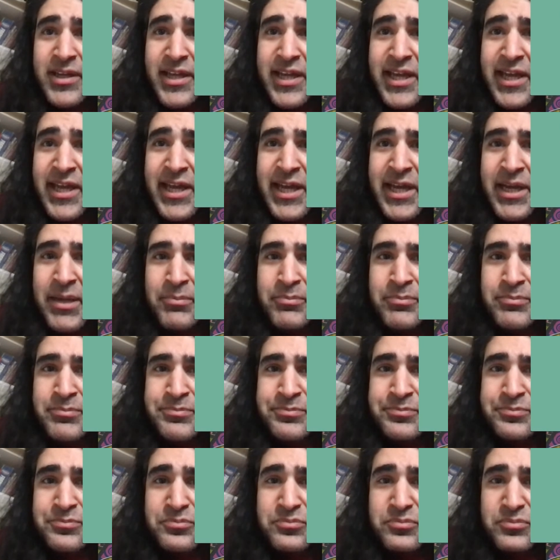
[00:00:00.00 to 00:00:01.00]
When
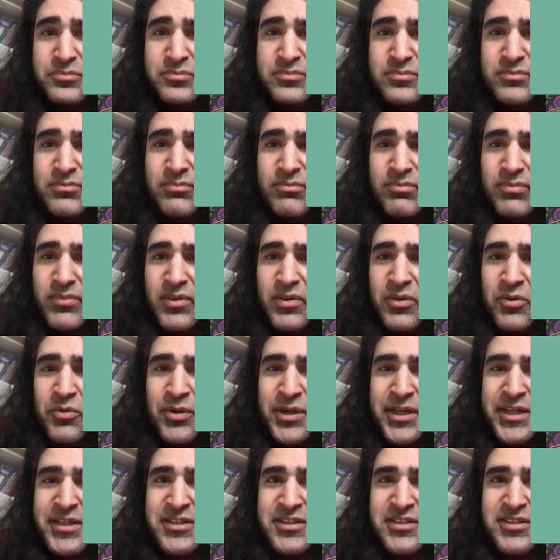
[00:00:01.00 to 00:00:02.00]

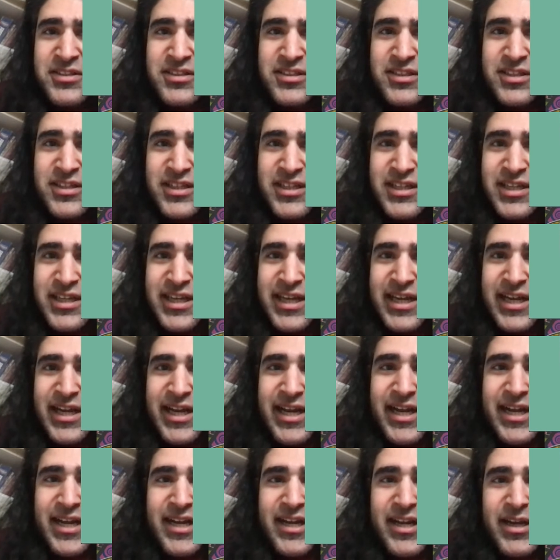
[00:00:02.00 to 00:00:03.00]
I
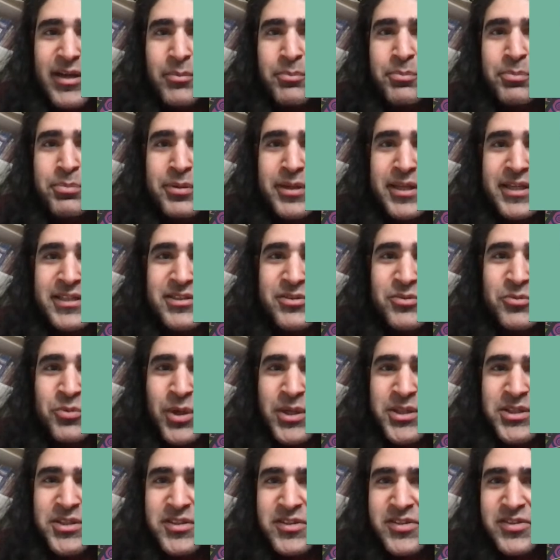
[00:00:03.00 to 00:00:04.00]
played it
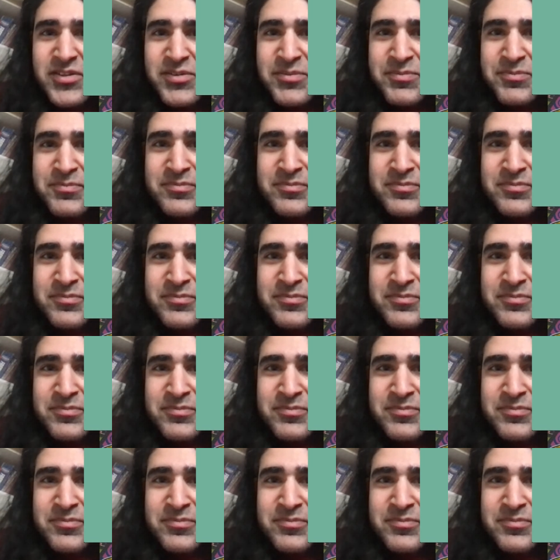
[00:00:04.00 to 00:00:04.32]
once,